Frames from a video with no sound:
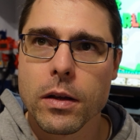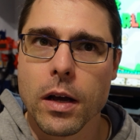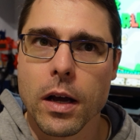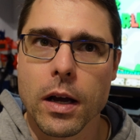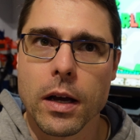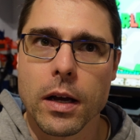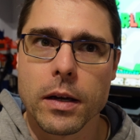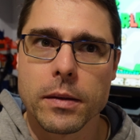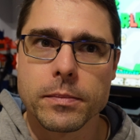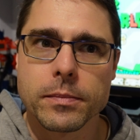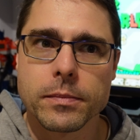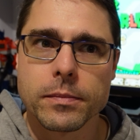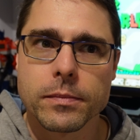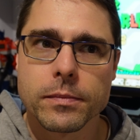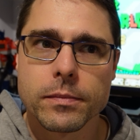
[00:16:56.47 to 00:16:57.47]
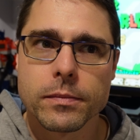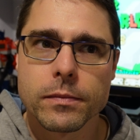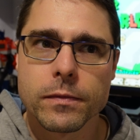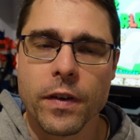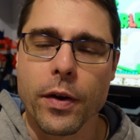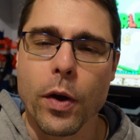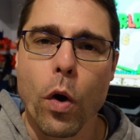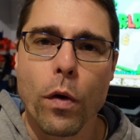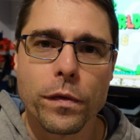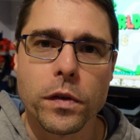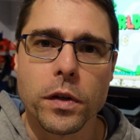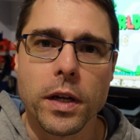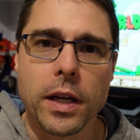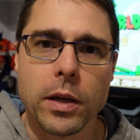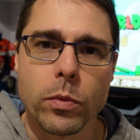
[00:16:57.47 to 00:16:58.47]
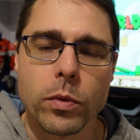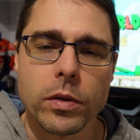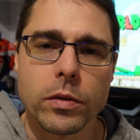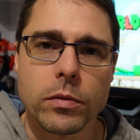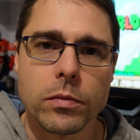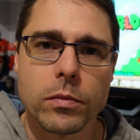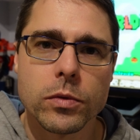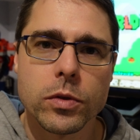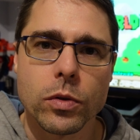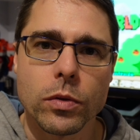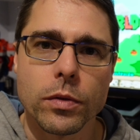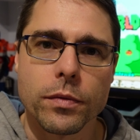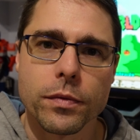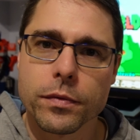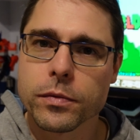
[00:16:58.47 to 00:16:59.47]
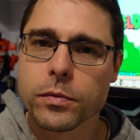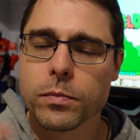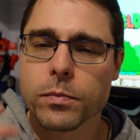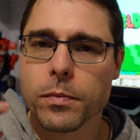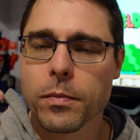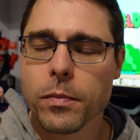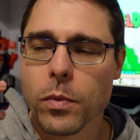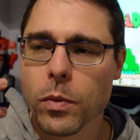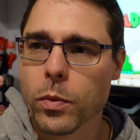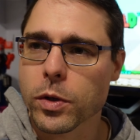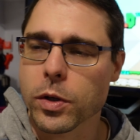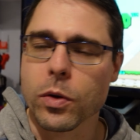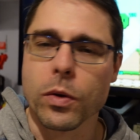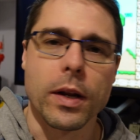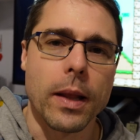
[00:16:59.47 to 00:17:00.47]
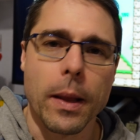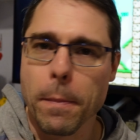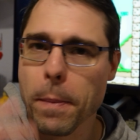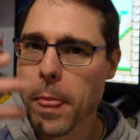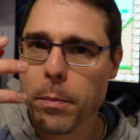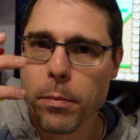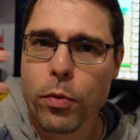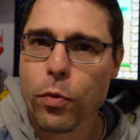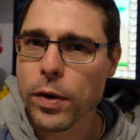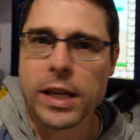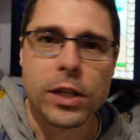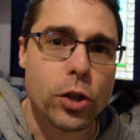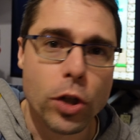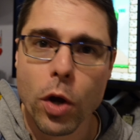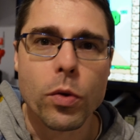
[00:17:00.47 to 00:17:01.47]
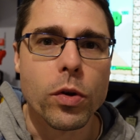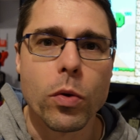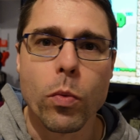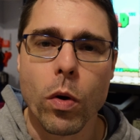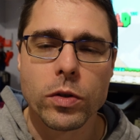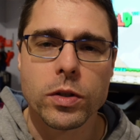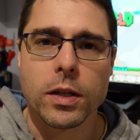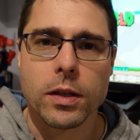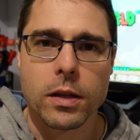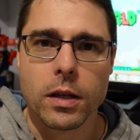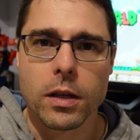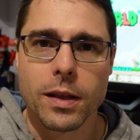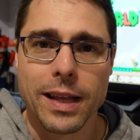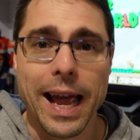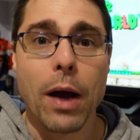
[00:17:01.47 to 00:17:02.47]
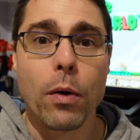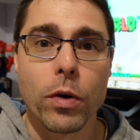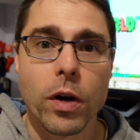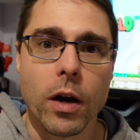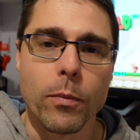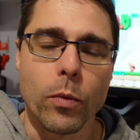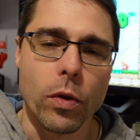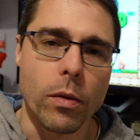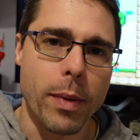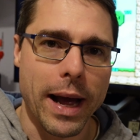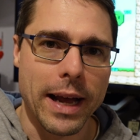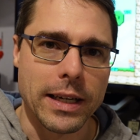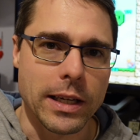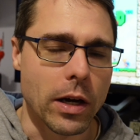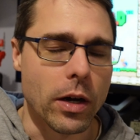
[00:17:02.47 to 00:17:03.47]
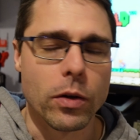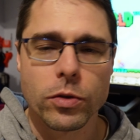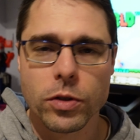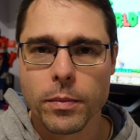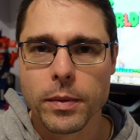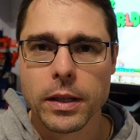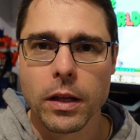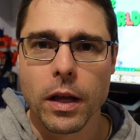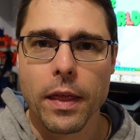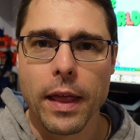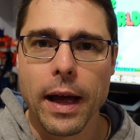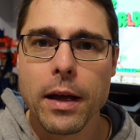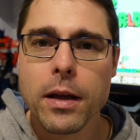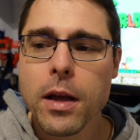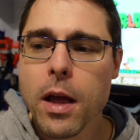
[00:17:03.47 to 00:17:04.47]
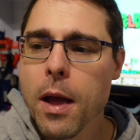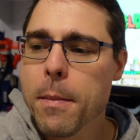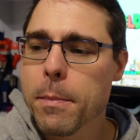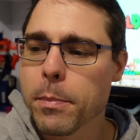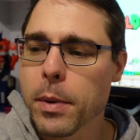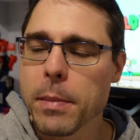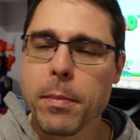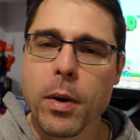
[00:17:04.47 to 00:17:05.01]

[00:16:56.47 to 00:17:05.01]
very often he will sort of, what do you call it, like pre-show you what's the outcome or the bad guy or something like that. But